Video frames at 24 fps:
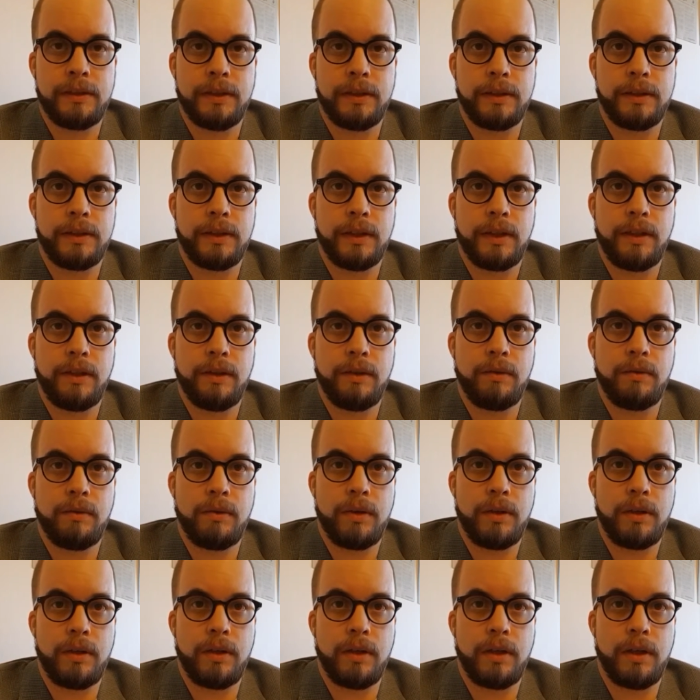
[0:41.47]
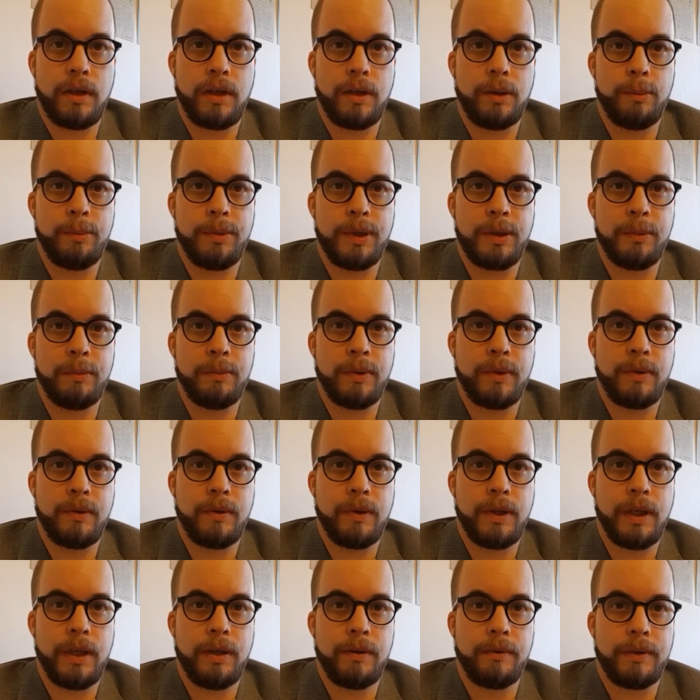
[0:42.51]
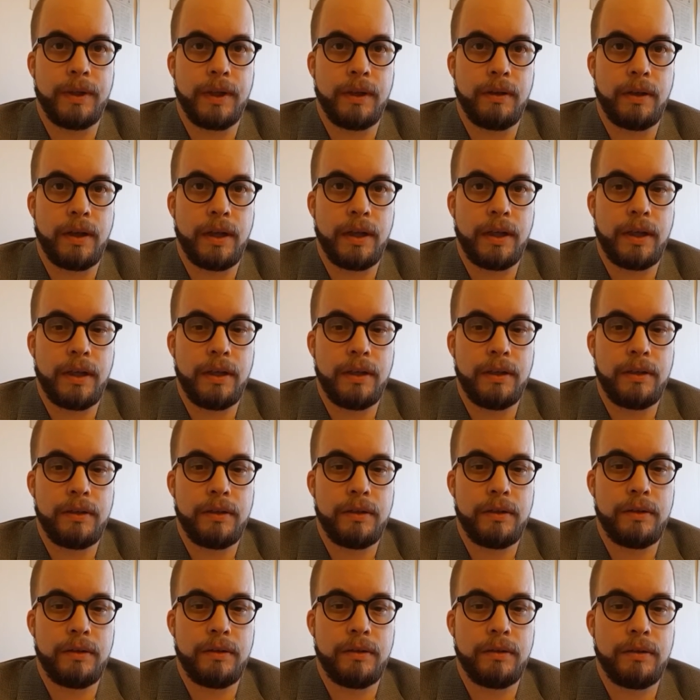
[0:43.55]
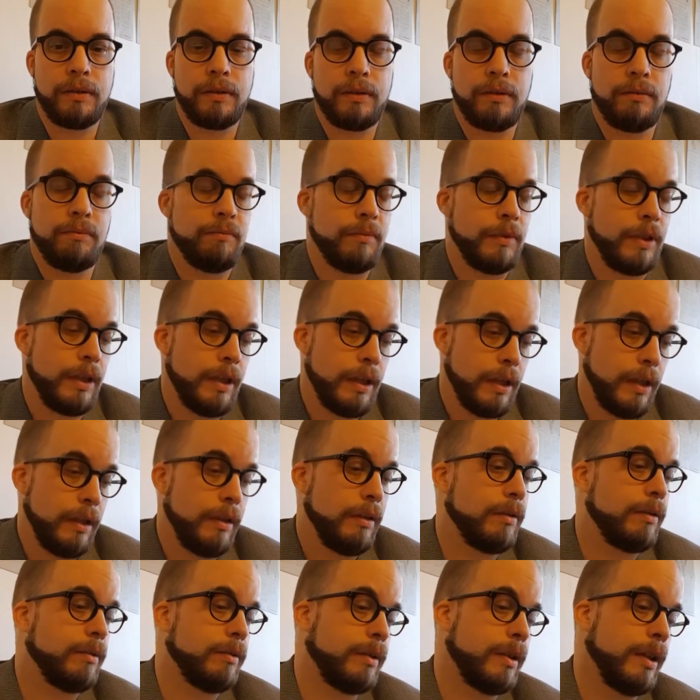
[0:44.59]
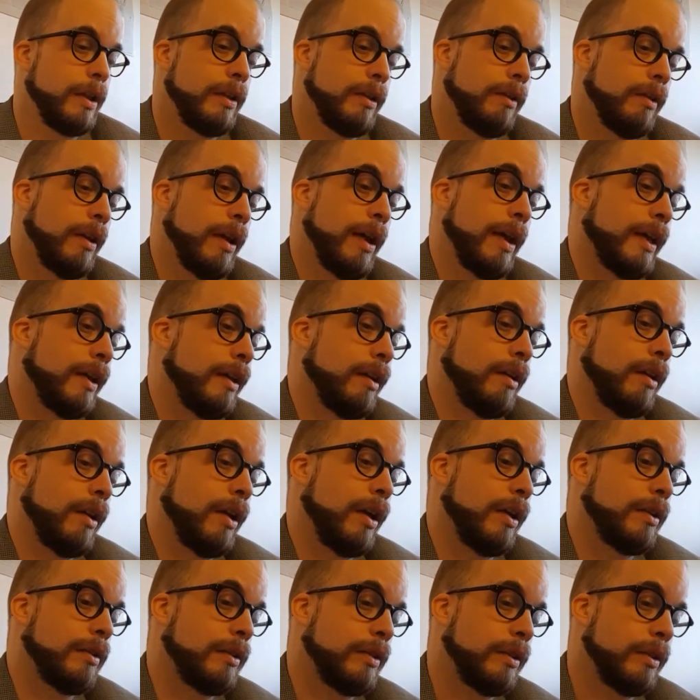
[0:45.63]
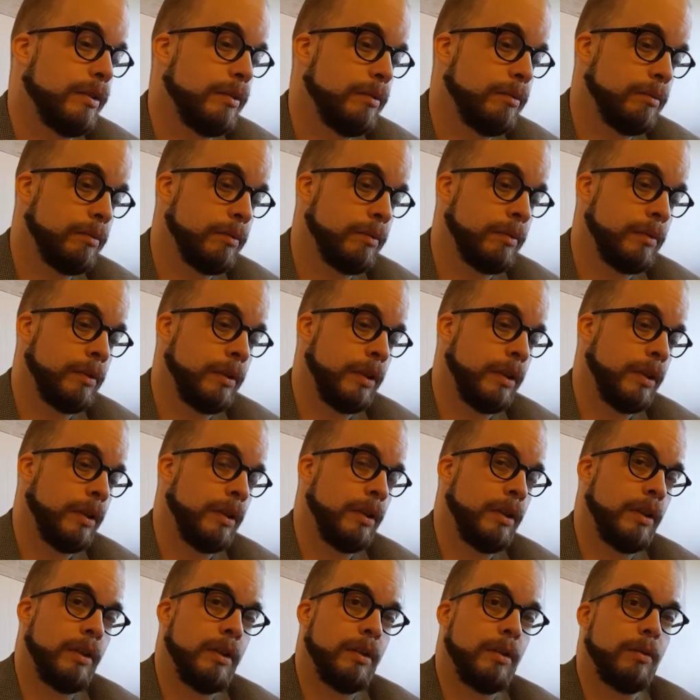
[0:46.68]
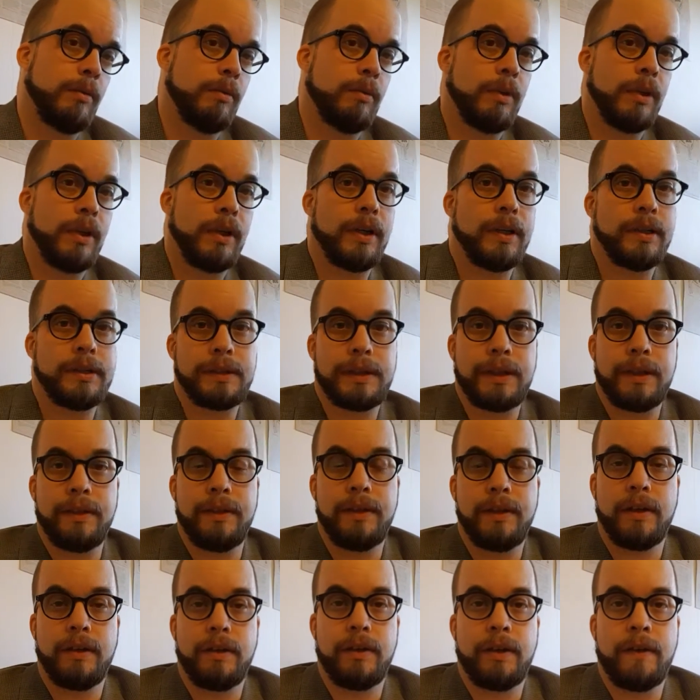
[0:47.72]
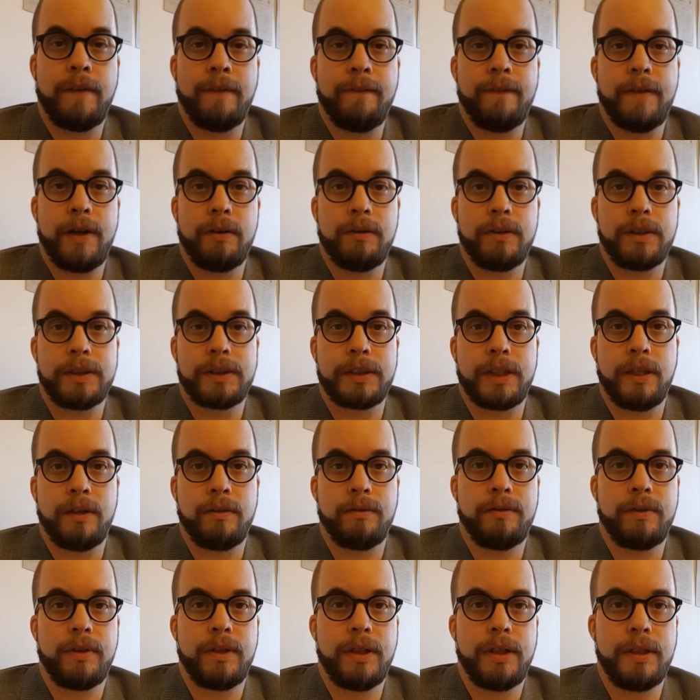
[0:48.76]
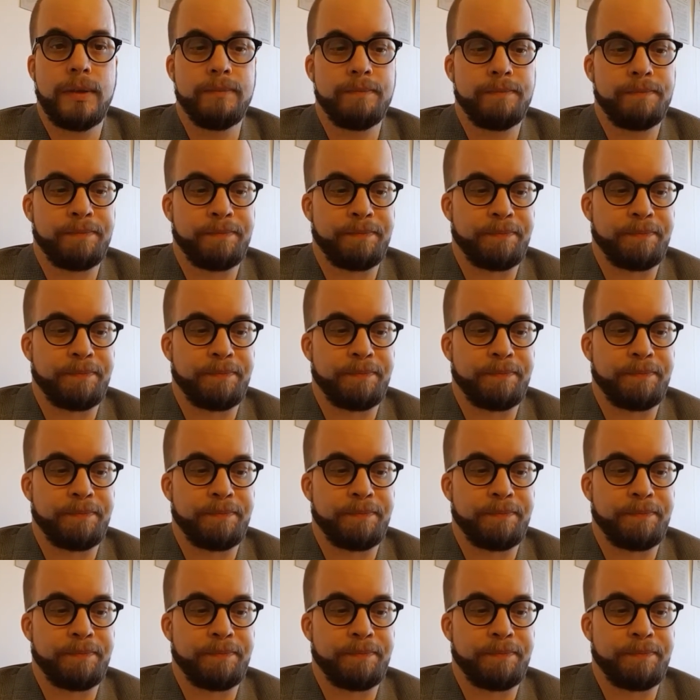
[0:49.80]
since I know a lot of people out there like it, and I tend to like it a lot too when it's done very skillfully.